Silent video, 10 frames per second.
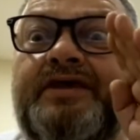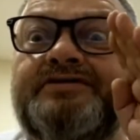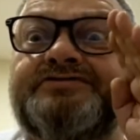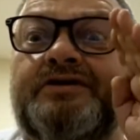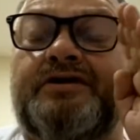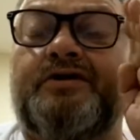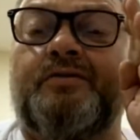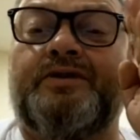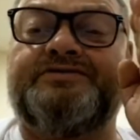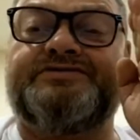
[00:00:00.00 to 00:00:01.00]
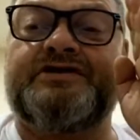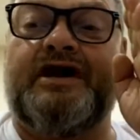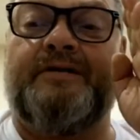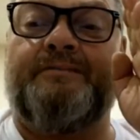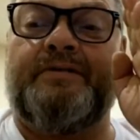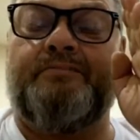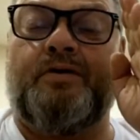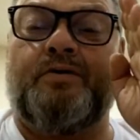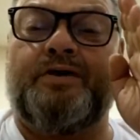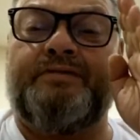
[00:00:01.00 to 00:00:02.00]
started going up
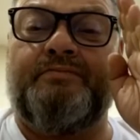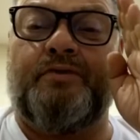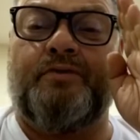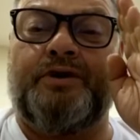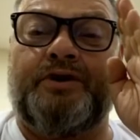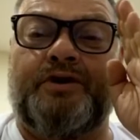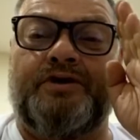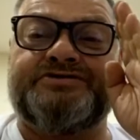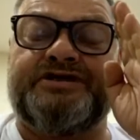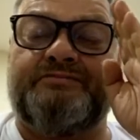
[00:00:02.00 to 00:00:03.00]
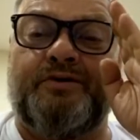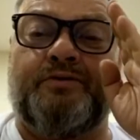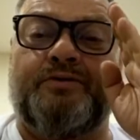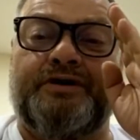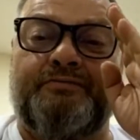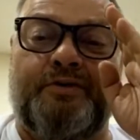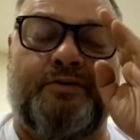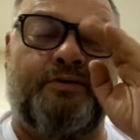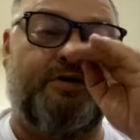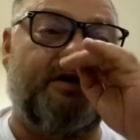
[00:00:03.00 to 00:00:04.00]
more and more and costing more and
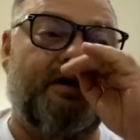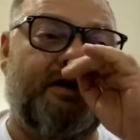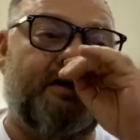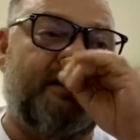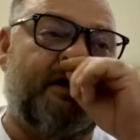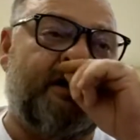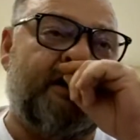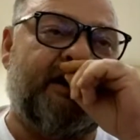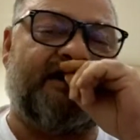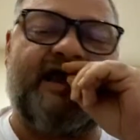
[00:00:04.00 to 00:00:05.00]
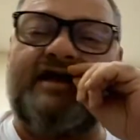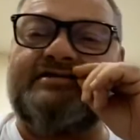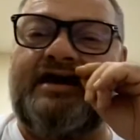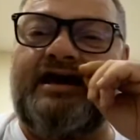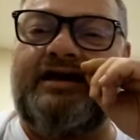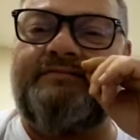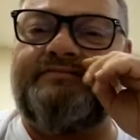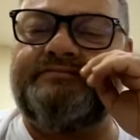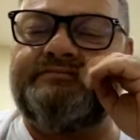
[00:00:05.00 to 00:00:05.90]
more. And at that time,